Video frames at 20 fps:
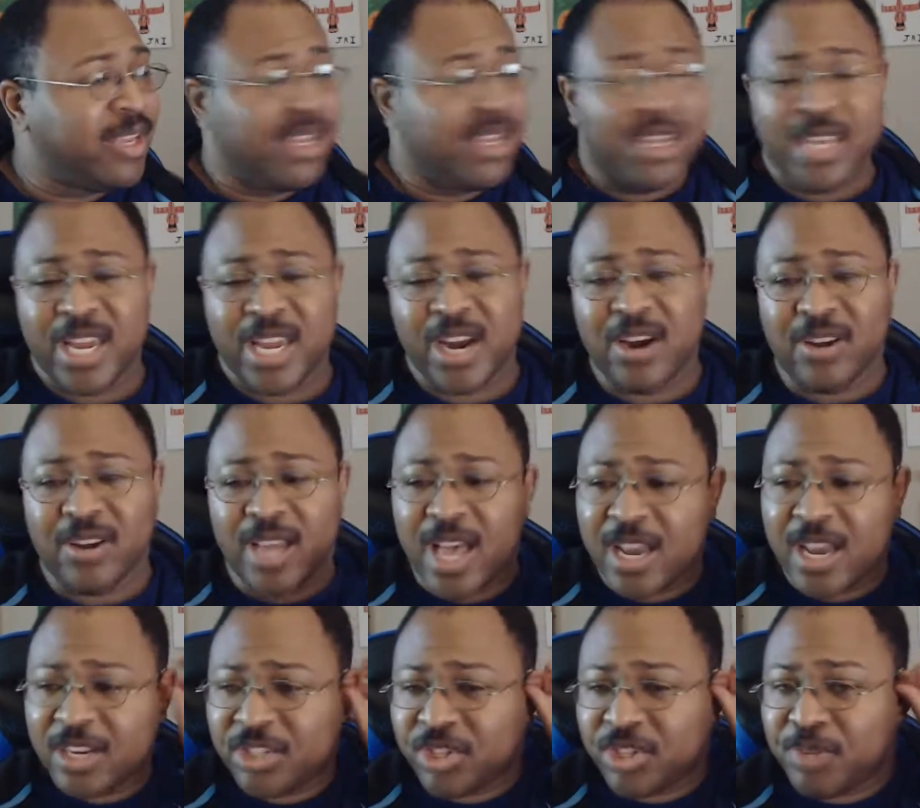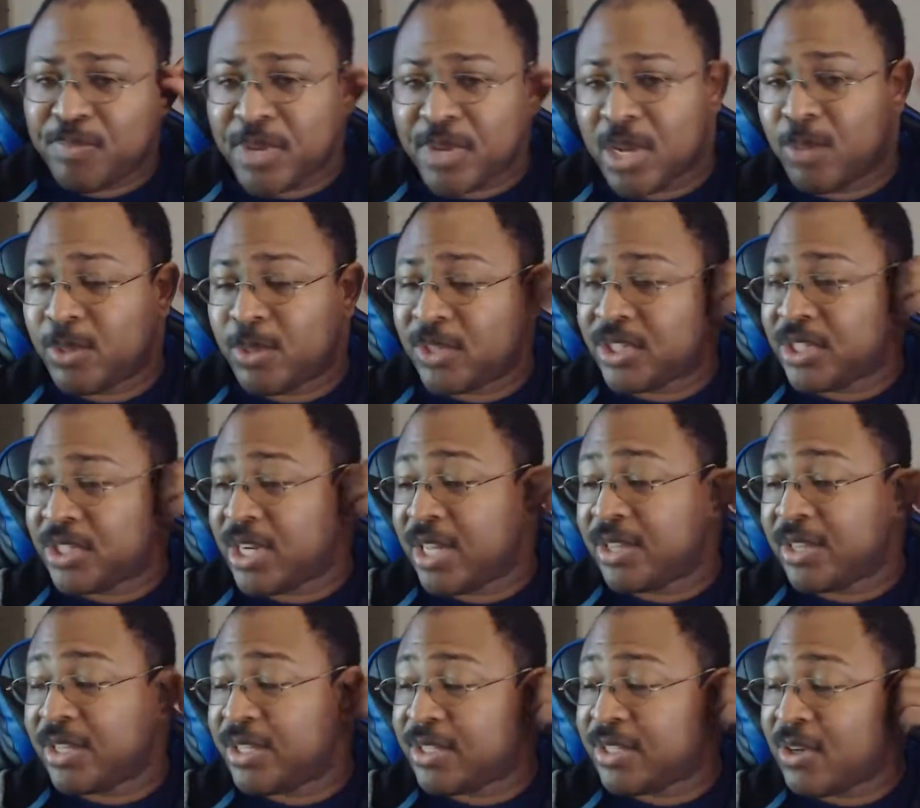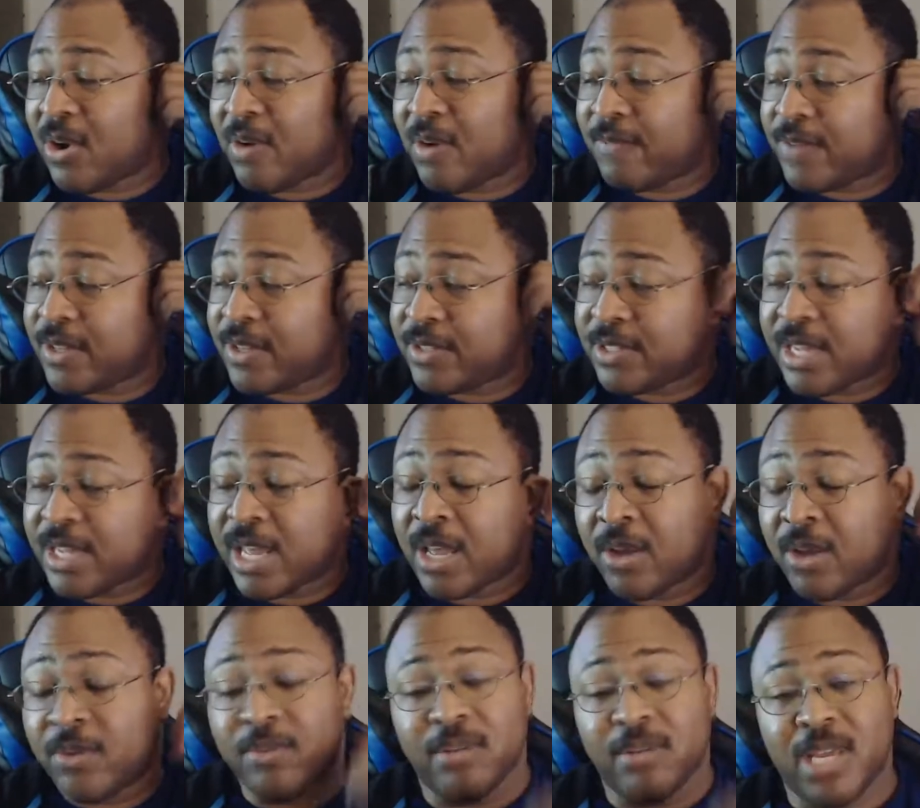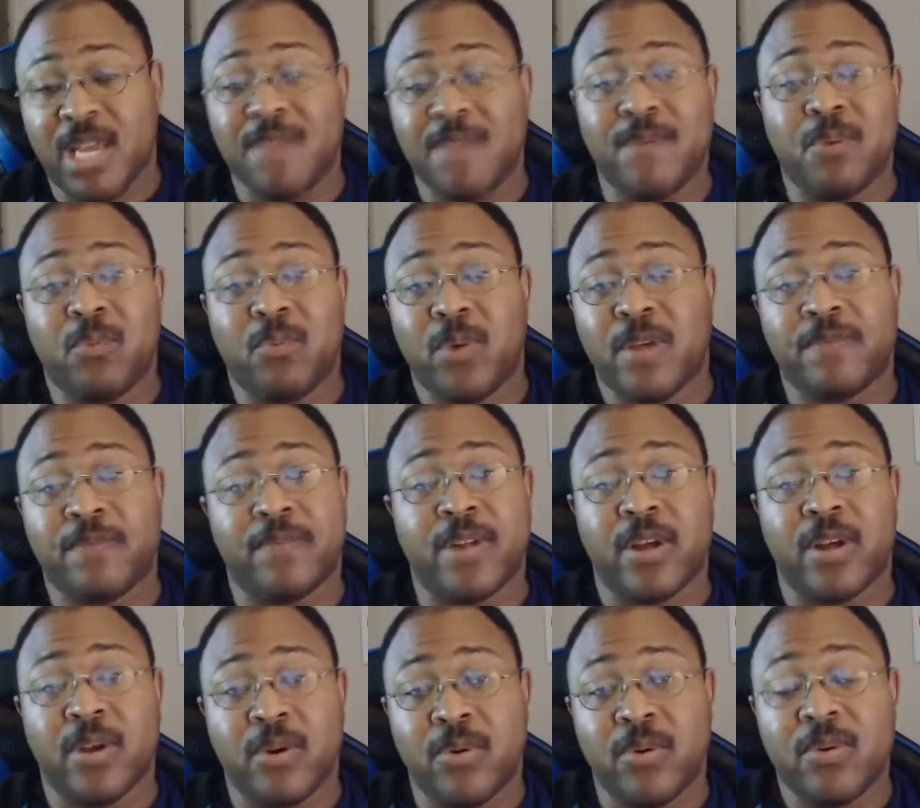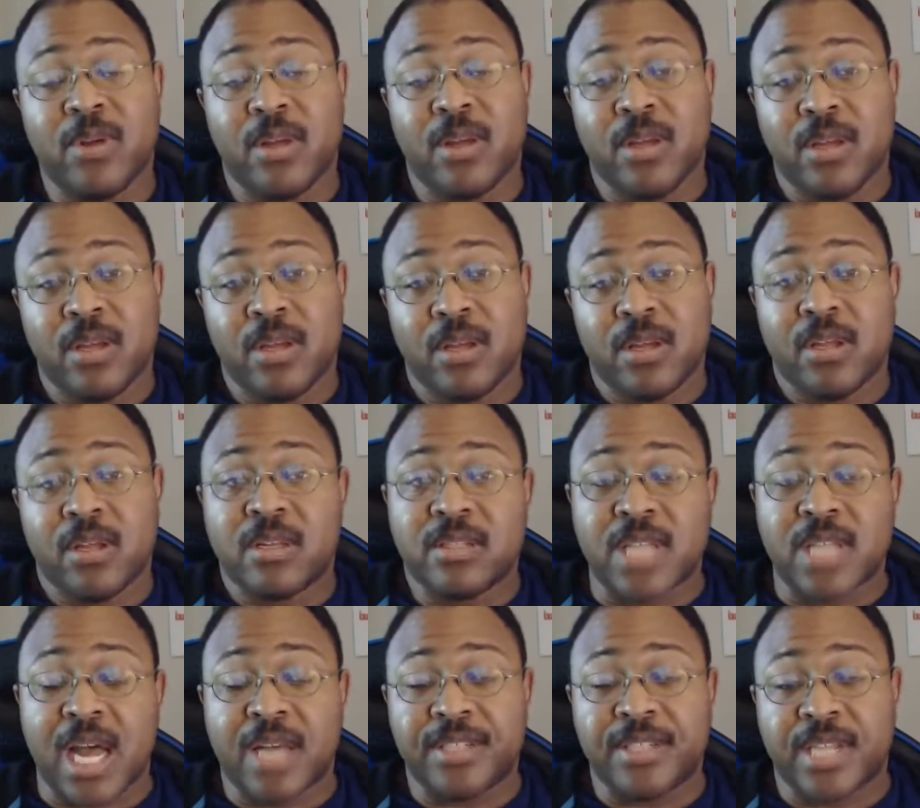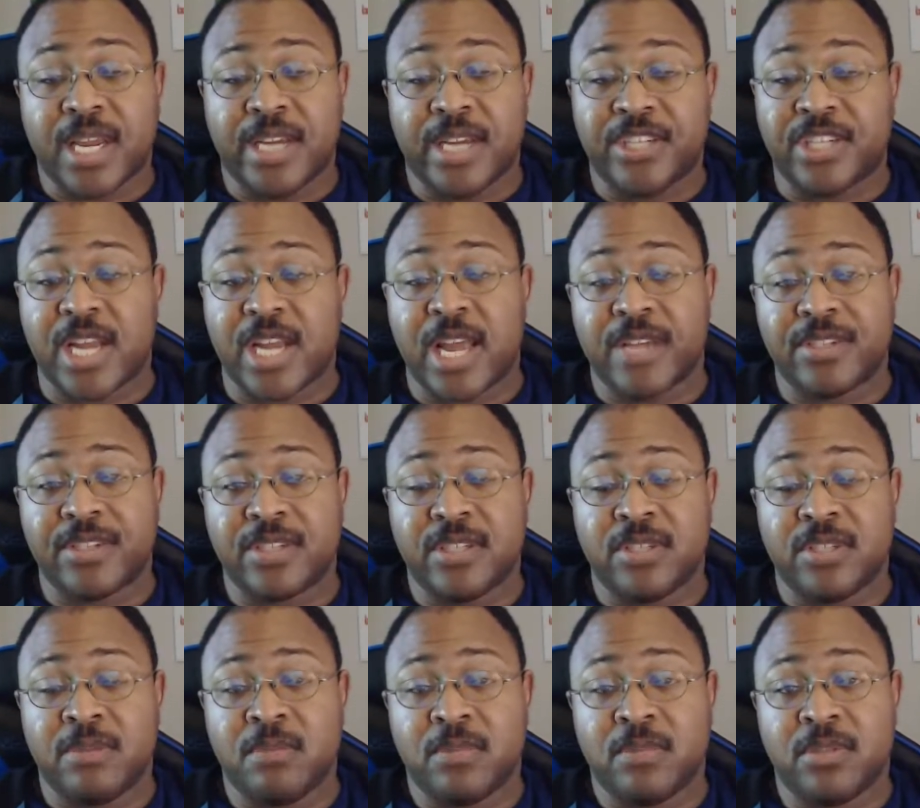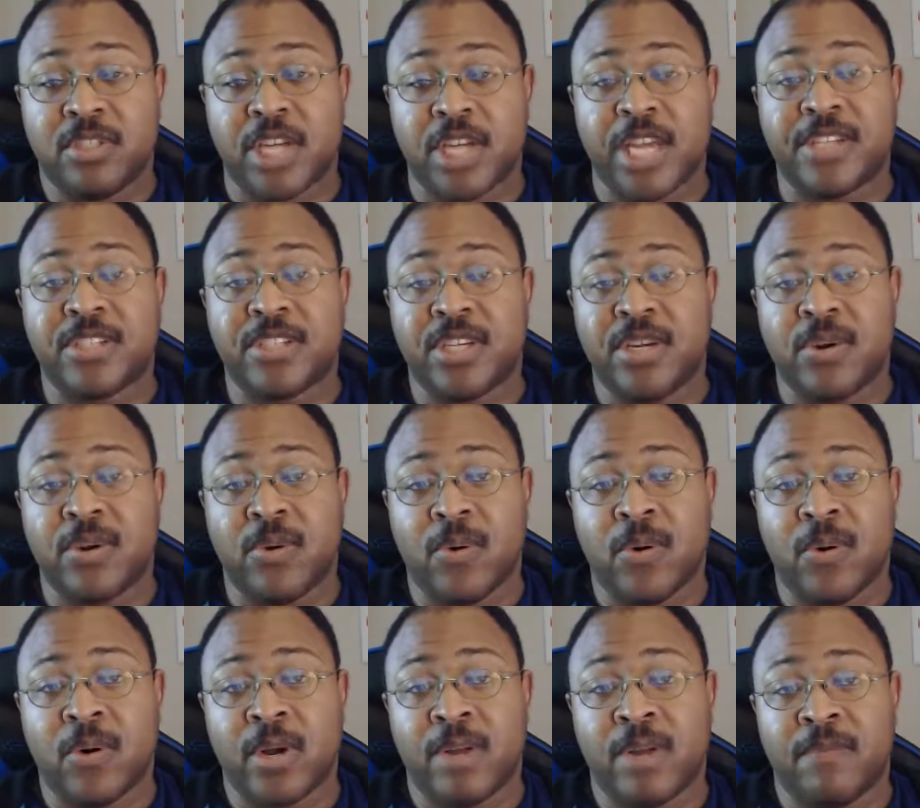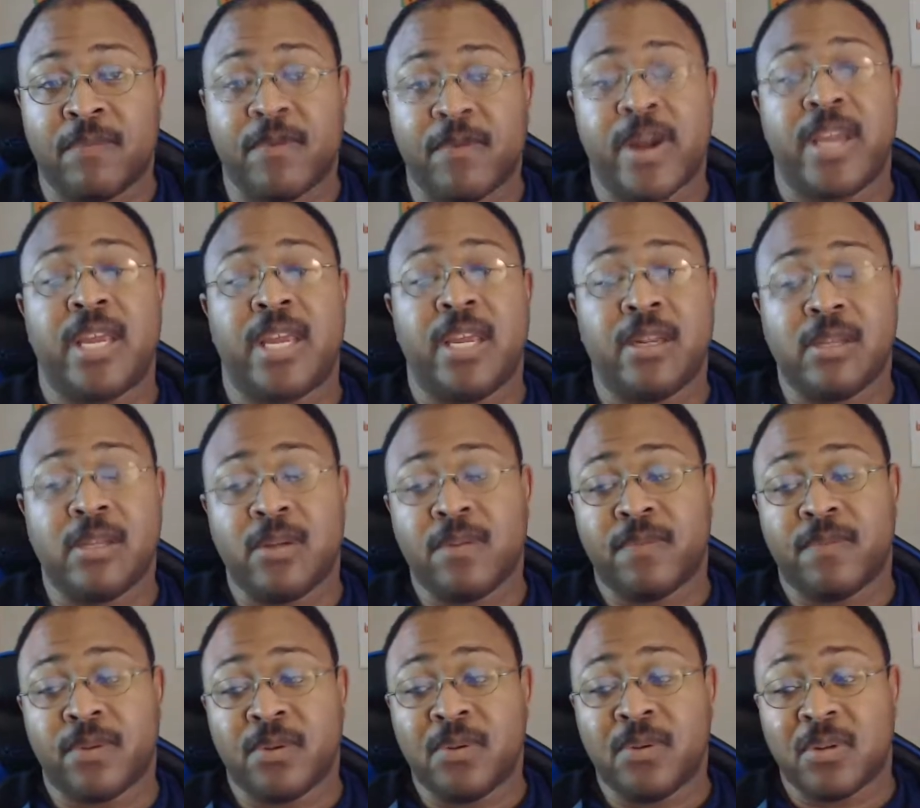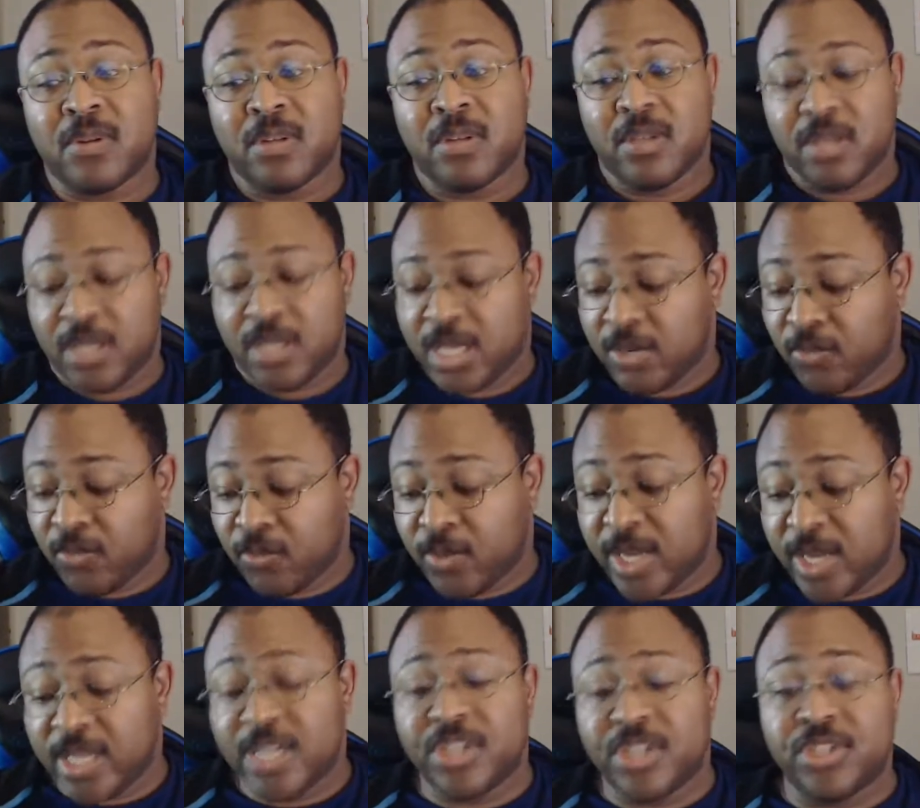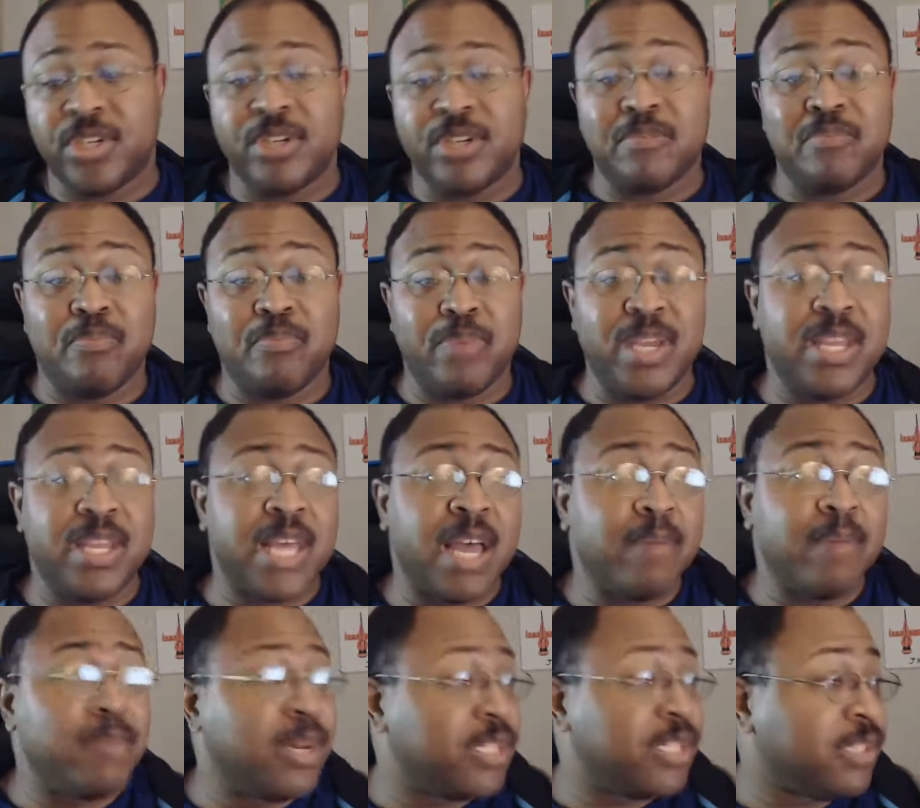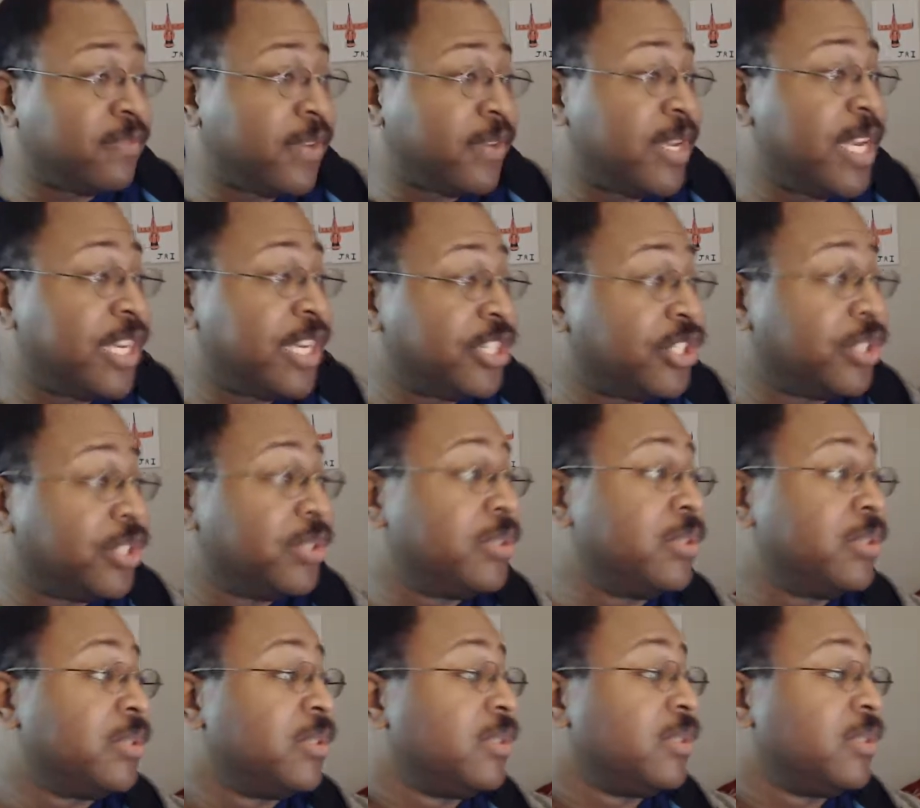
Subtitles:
Carolina should be able to shut this offense down, even with no Dante Jackson, J.C. Horn, and Frankie Louvu. It really shouldn't be that much of an issue.